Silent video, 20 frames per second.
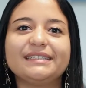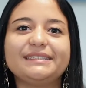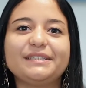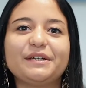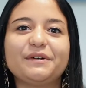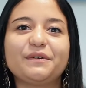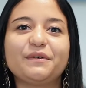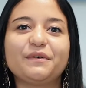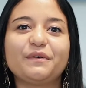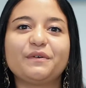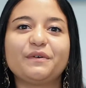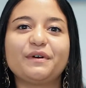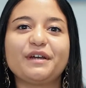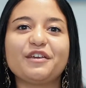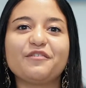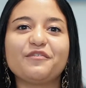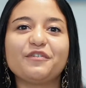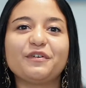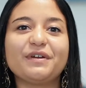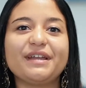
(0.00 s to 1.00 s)
so
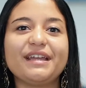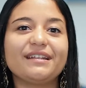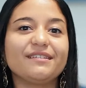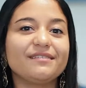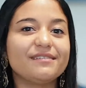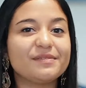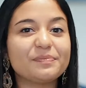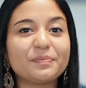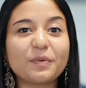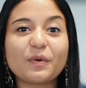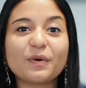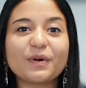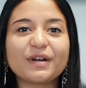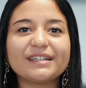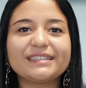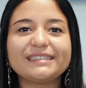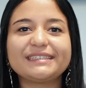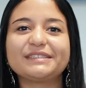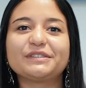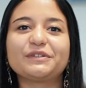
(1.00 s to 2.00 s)
if you're in
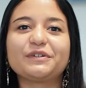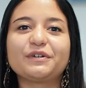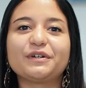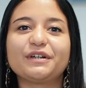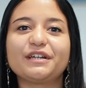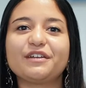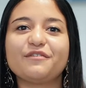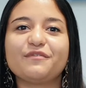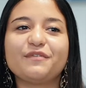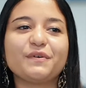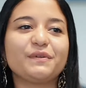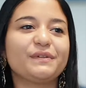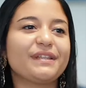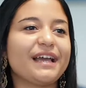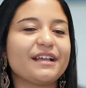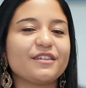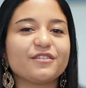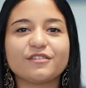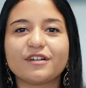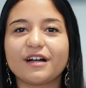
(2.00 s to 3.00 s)
sports or if you
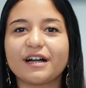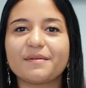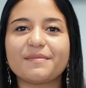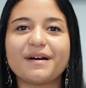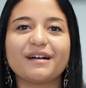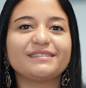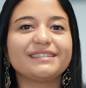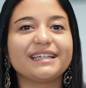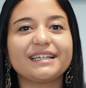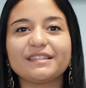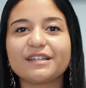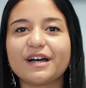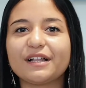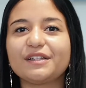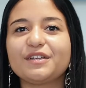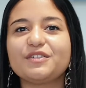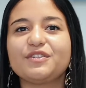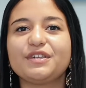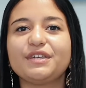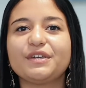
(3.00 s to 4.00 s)
like to talk about
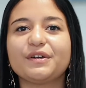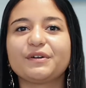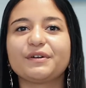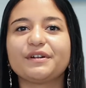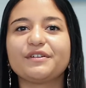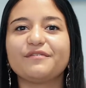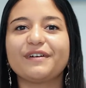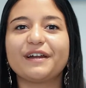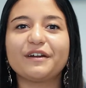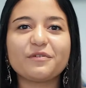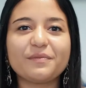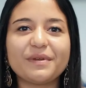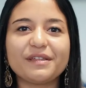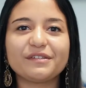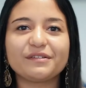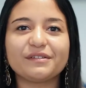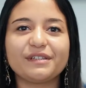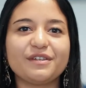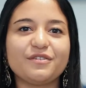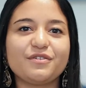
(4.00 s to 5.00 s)
technology or
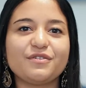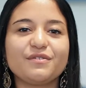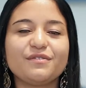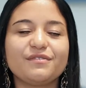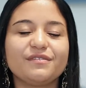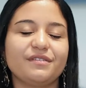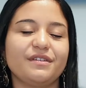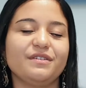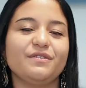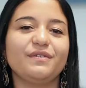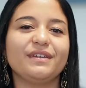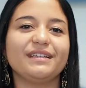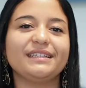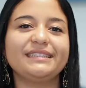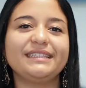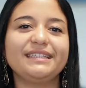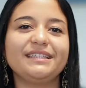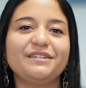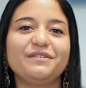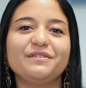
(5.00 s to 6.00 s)
environmental issues, you can
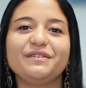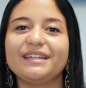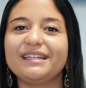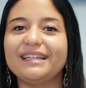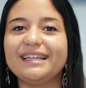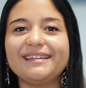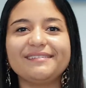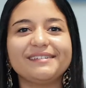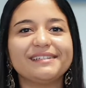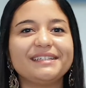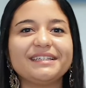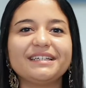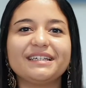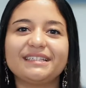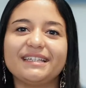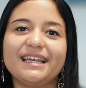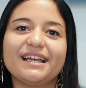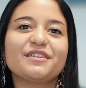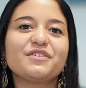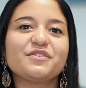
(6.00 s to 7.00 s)
see that you can easily
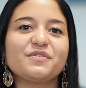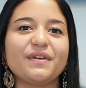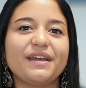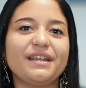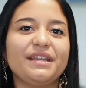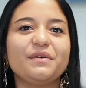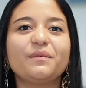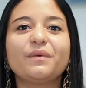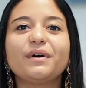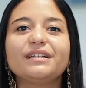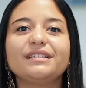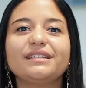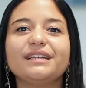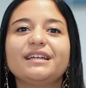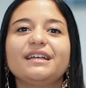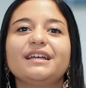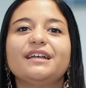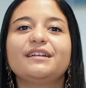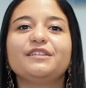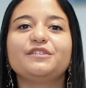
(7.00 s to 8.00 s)
connect to anyone
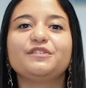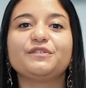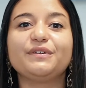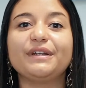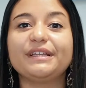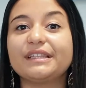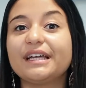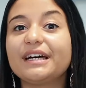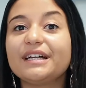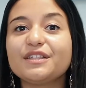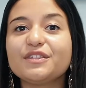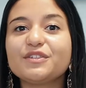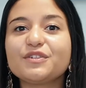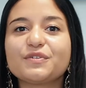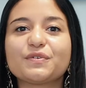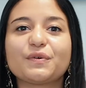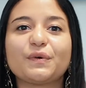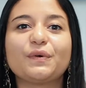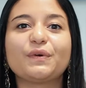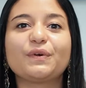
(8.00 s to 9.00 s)
during
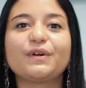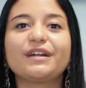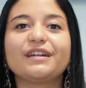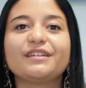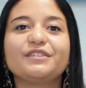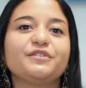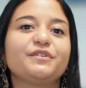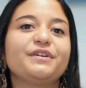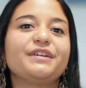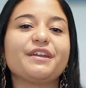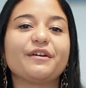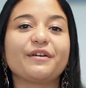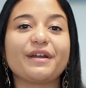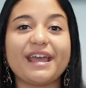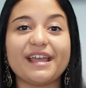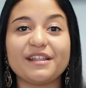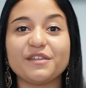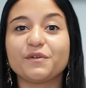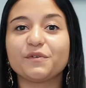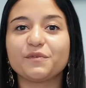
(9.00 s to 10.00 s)
lunch or during our
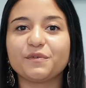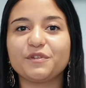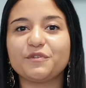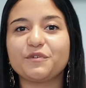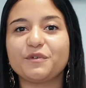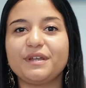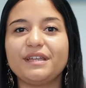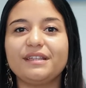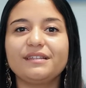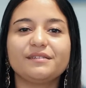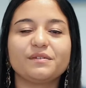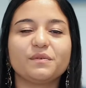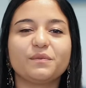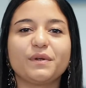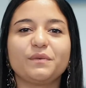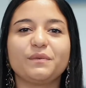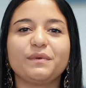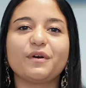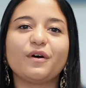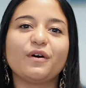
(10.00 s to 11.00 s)
annual retreat
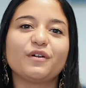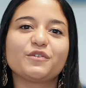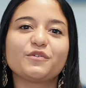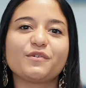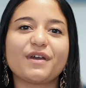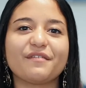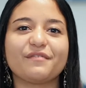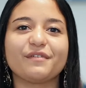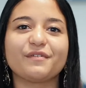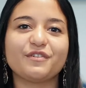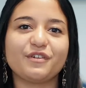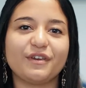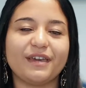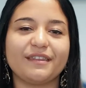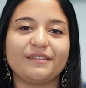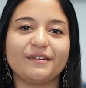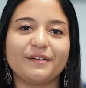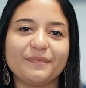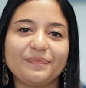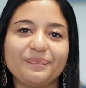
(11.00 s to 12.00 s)
when we all travel
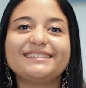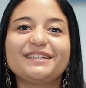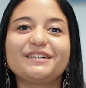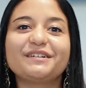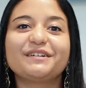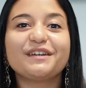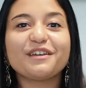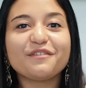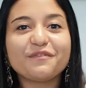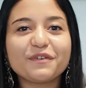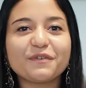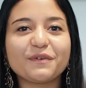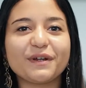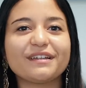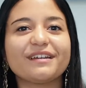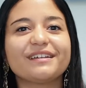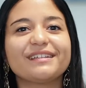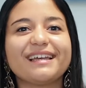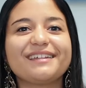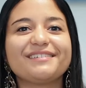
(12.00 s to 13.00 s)
together. So if you
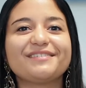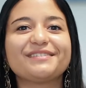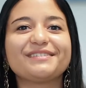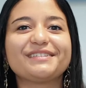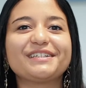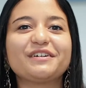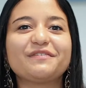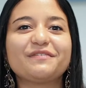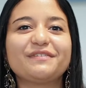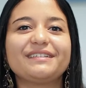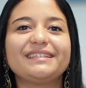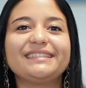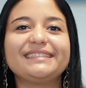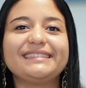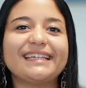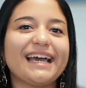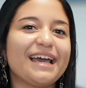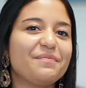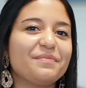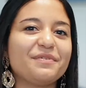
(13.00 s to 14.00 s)
recognize yourself in
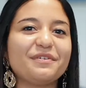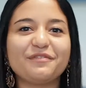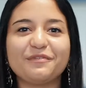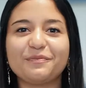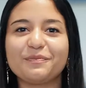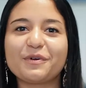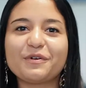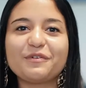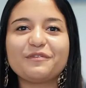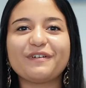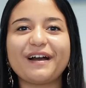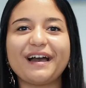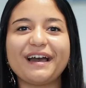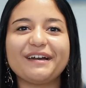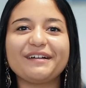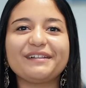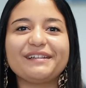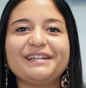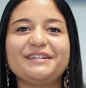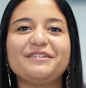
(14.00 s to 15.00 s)
this type of
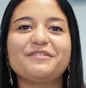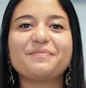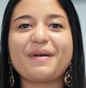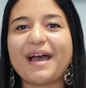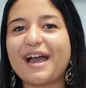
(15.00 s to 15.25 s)
profile and you're